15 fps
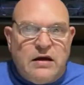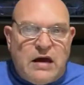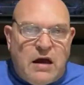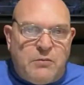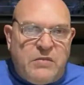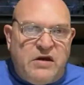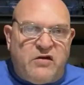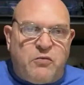I
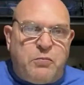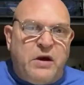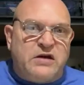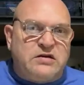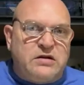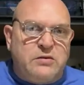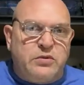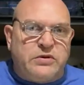mean,
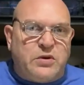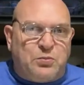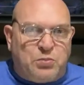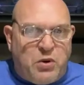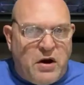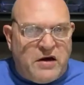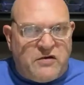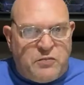especially with the
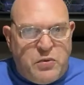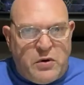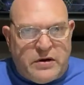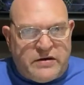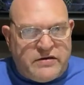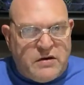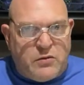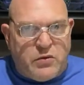price
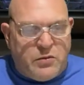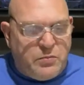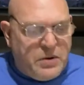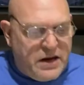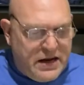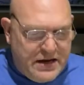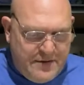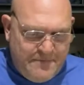points that we're
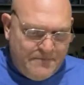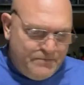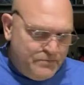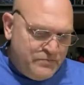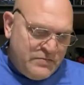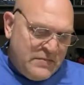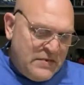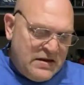paying,
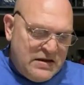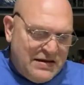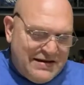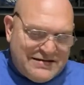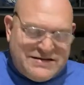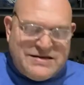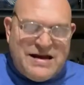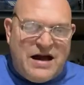
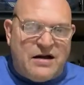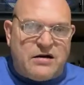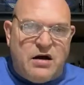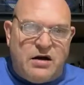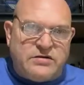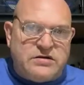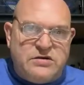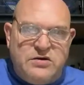it's not
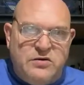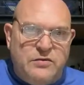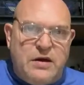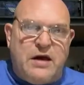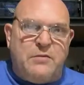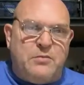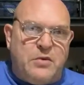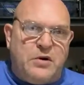costing you
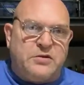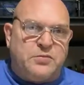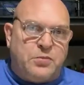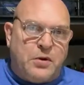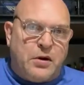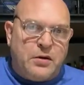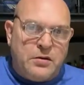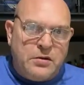that much,
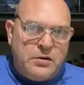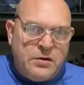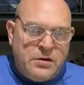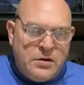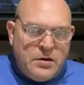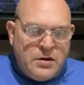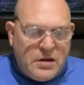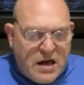bro.
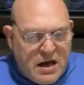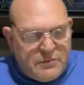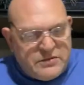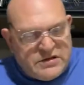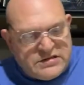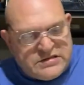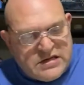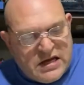I'm
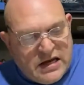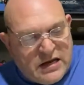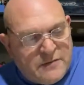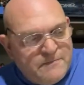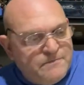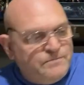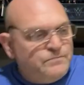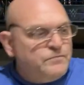just saying.
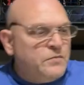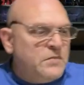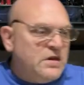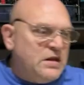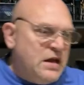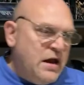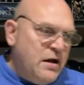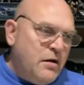
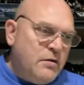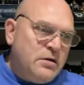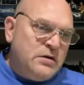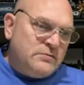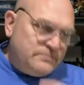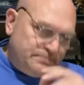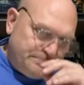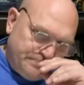Now,
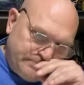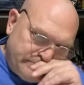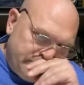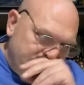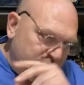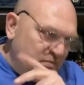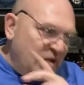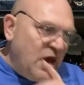
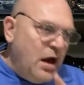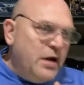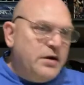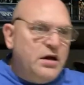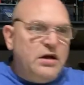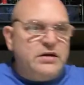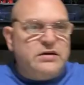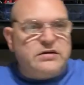
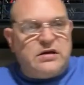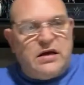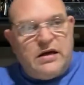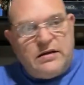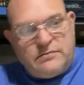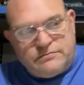another thing.